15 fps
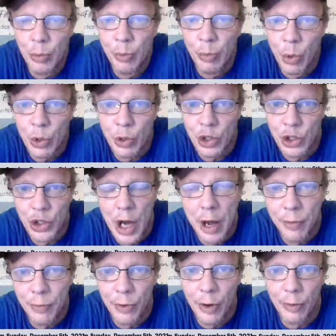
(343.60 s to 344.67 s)
more
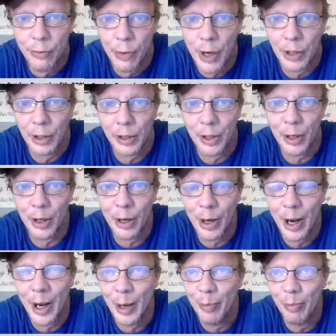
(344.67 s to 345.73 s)
safer, friendlier,
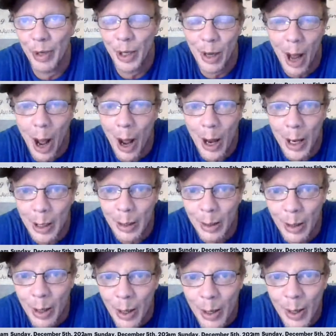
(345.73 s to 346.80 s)
and
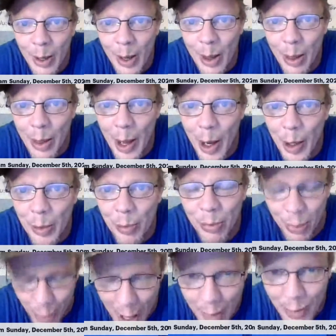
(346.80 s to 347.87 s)
benign than
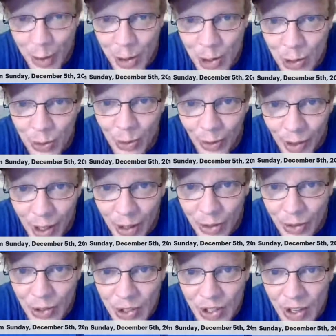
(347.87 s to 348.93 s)
private student
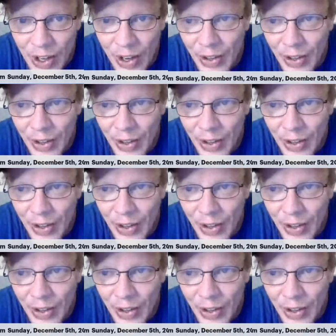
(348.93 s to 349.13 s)
loans.